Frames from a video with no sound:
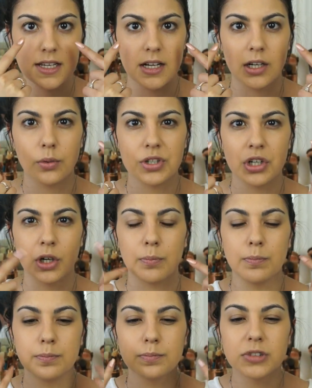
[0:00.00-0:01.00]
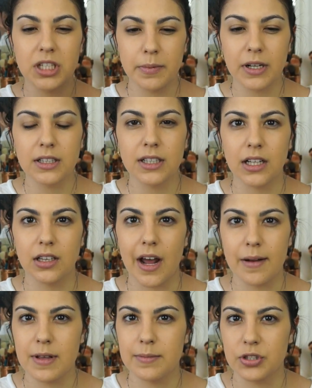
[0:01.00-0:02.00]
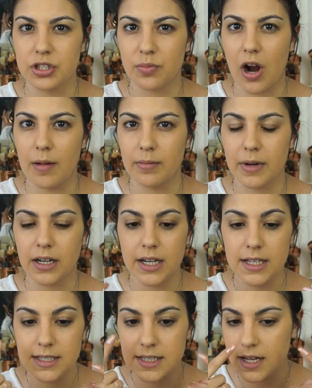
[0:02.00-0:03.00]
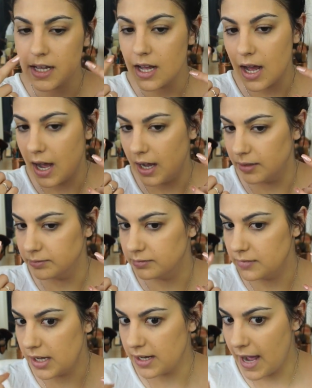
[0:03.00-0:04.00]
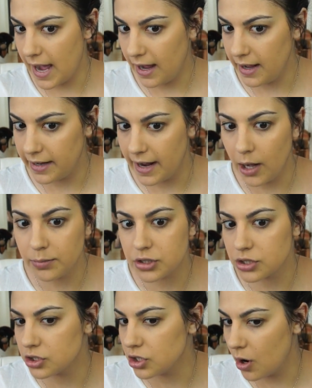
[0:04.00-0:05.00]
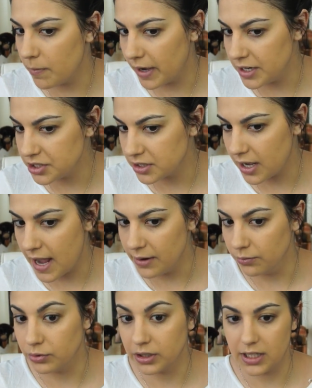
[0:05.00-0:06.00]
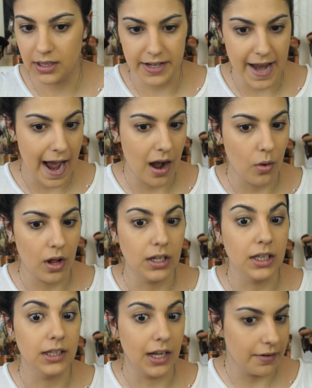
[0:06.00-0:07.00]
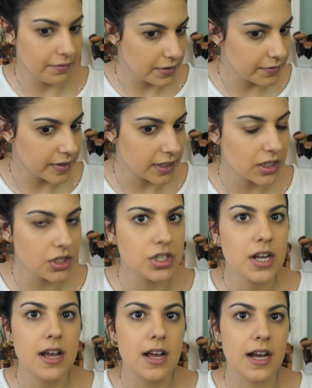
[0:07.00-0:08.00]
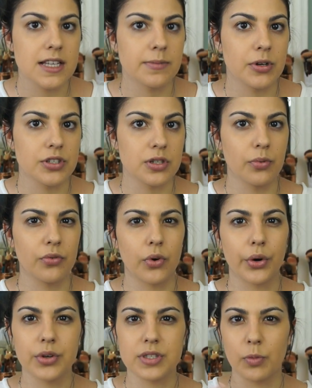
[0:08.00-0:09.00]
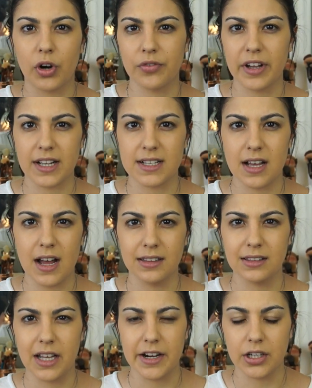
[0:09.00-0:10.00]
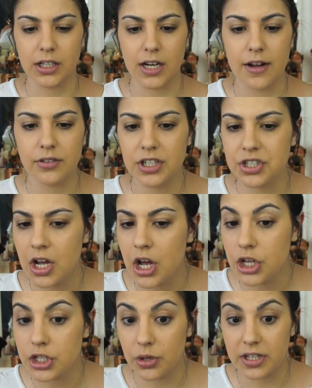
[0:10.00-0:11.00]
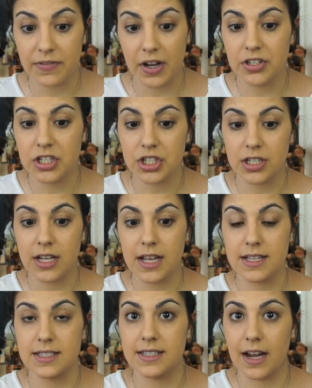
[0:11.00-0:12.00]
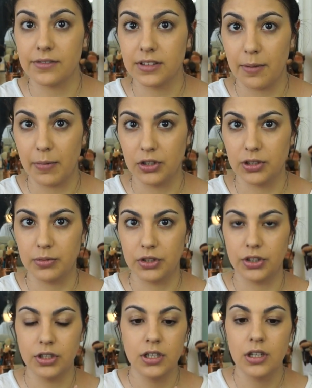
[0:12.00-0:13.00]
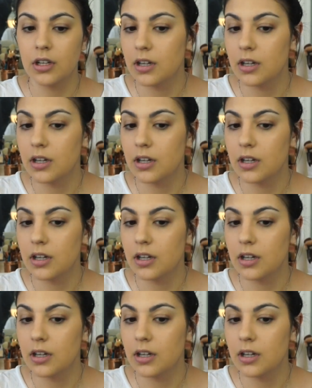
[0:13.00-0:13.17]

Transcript: here, which are typically a lot of people's problem areas, um, it, it helped so much that I really now love the finish as opposed to before it was more of like a, a lighter coverage. So this foundation is definitely buildable.